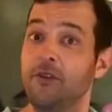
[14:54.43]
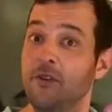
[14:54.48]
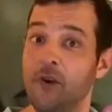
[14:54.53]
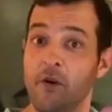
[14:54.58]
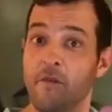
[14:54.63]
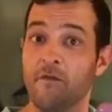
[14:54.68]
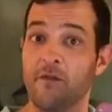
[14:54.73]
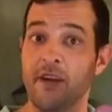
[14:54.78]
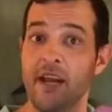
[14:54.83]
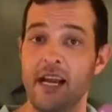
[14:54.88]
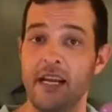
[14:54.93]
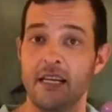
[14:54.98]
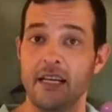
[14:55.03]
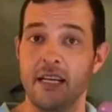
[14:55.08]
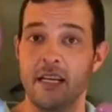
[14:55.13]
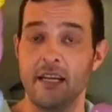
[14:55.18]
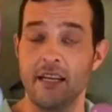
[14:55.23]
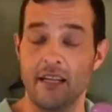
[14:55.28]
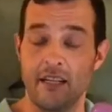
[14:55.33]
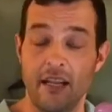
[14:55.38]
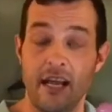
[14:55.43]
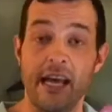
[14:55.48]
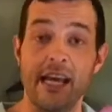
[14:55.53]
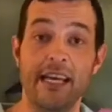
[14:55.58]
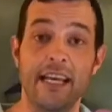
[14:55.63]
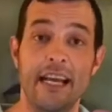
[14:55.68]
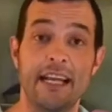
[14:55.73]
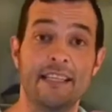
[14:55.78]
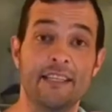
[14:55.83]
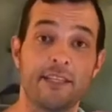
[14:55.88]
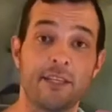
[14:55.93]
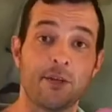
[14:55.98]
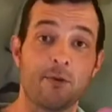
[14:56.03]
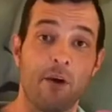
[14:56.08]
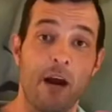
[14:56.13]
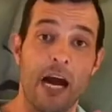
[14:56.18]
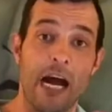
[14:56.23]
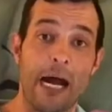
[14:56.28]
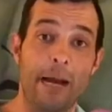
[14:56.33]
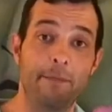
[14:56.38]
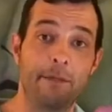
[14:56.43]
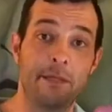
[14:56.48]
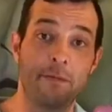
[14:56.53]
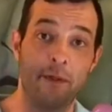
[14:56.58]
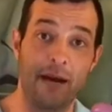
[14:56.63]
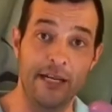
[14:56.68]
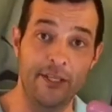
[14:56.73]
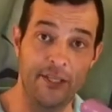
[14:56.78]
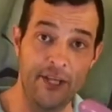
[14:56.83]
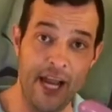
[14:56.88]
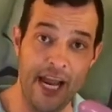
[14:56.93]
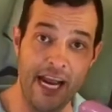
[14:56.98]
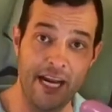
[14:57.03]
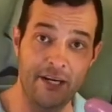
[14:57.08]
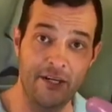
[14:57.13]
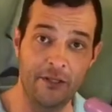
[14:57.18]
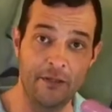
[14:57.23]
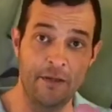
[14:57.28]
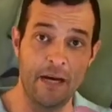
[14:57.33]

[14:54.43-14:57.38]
don't forget, like and subscribe to my channel.